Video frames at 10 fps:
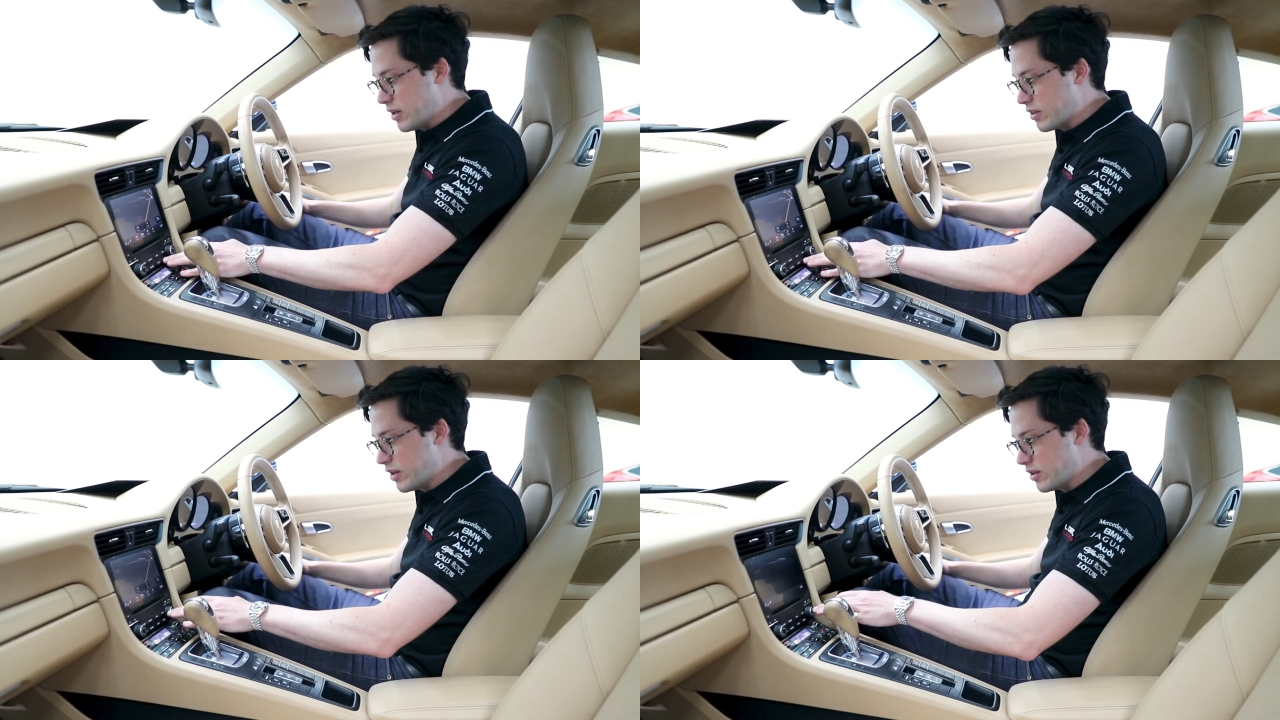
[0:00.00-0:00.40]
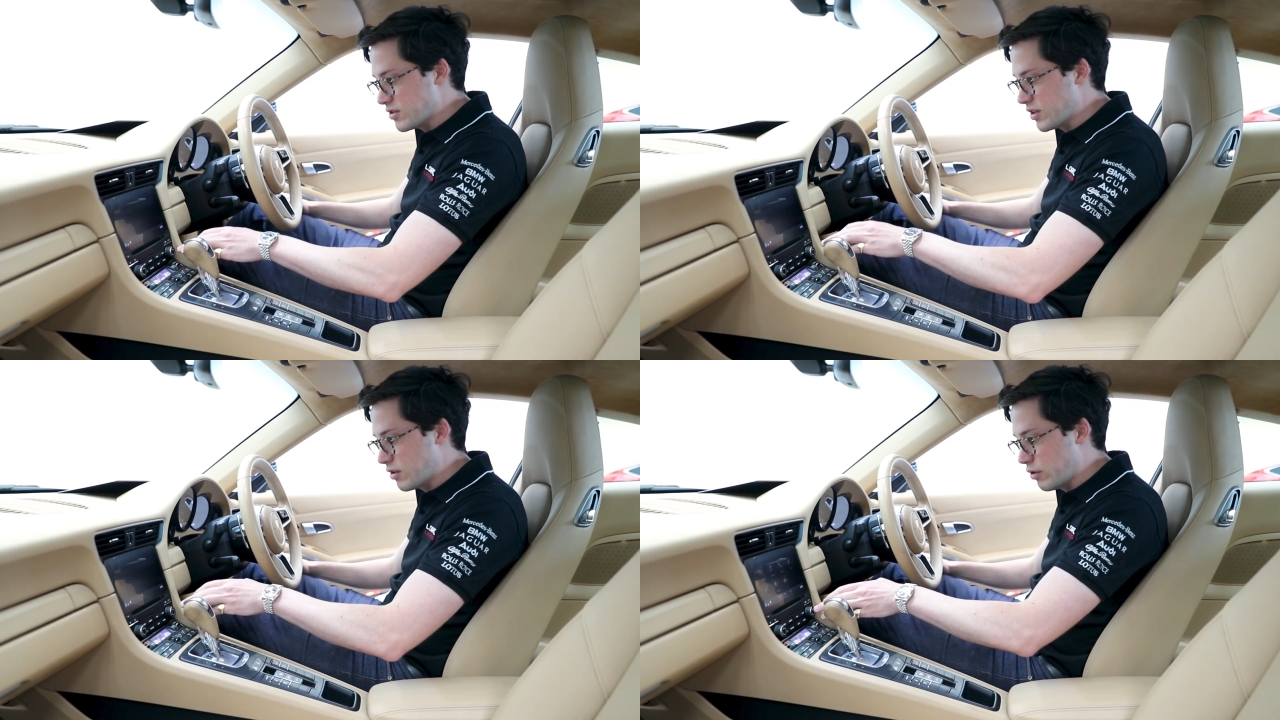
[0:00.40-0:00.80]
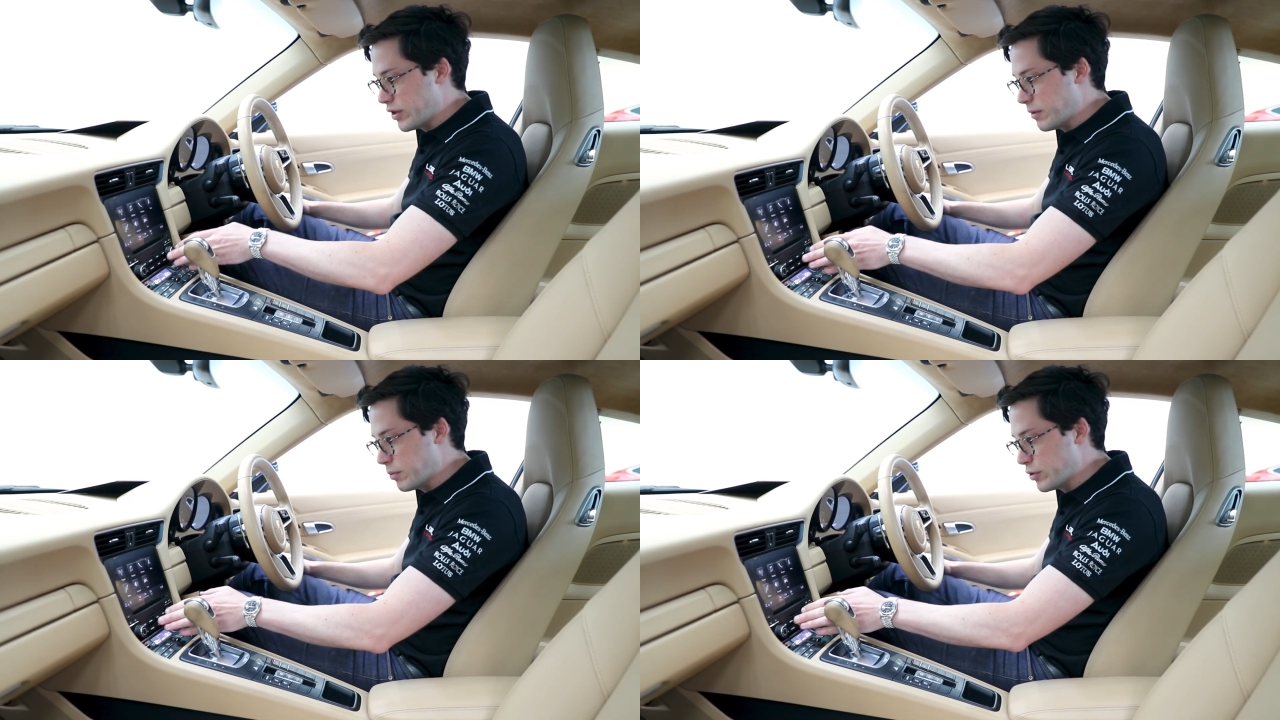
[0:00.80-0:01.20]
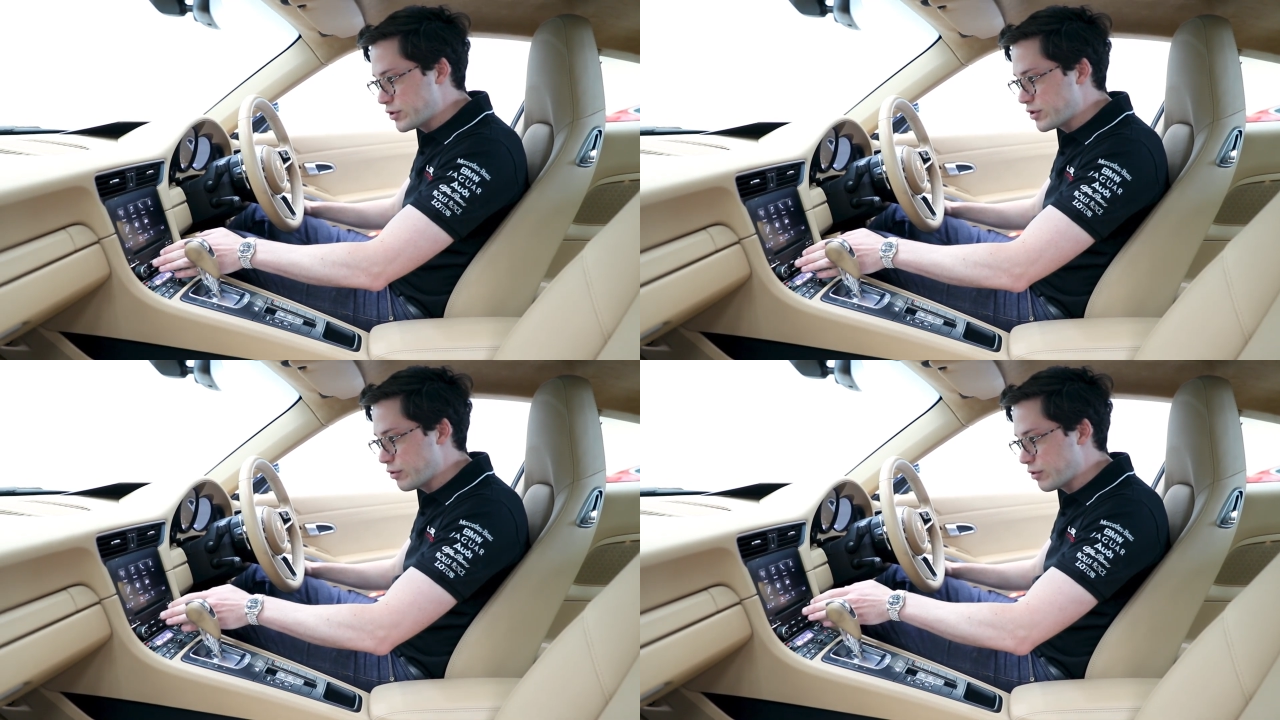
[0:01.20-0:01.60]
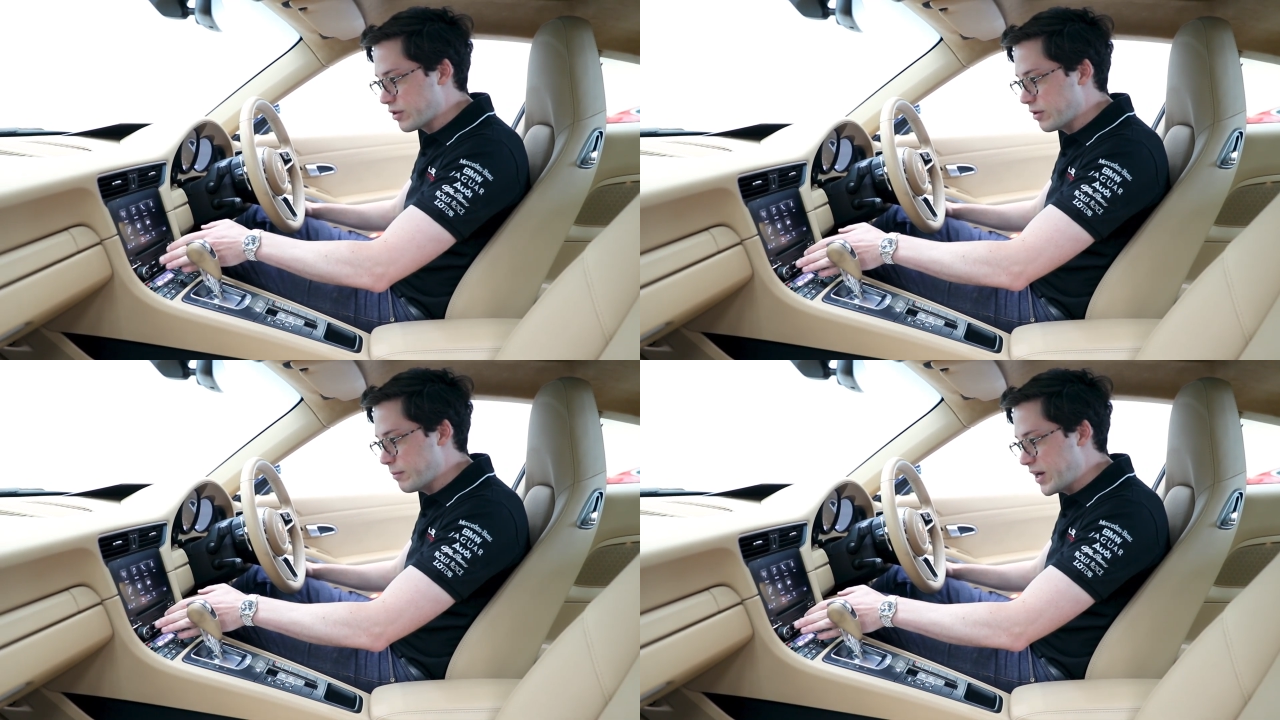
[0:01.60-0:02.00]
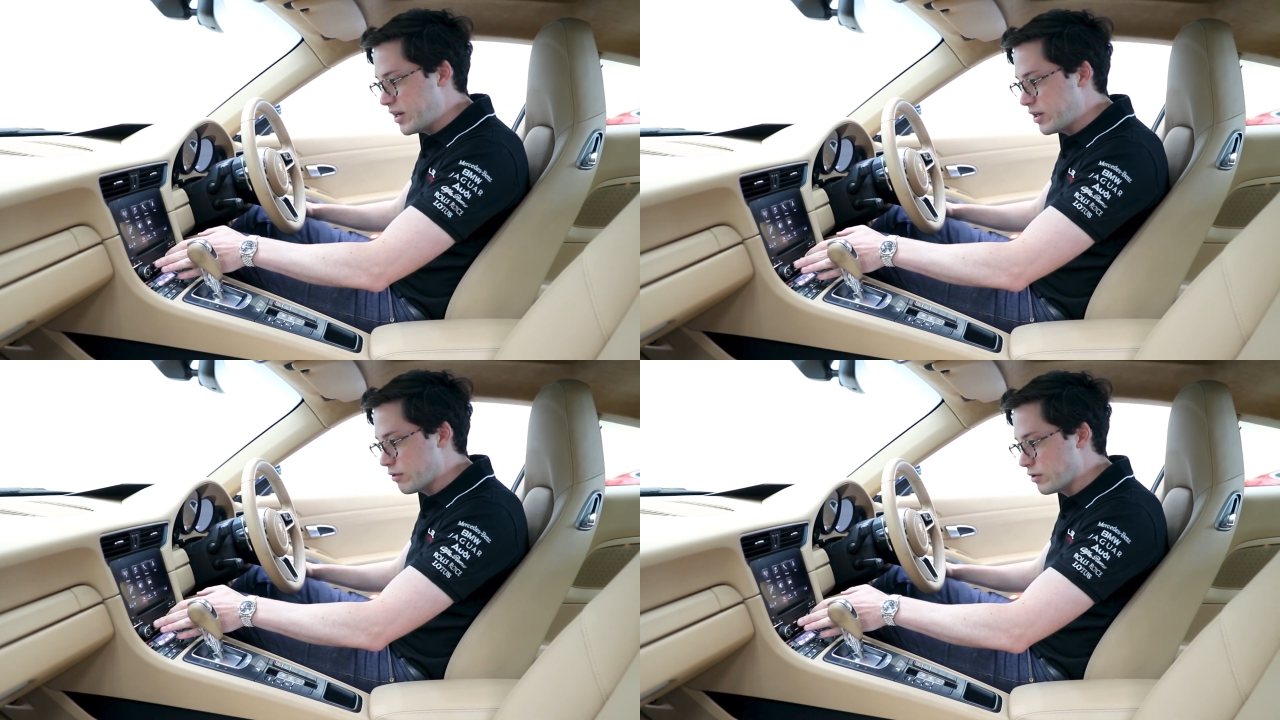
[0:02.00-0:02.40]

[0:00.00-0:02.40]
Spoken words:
things, including Bluetooth and media,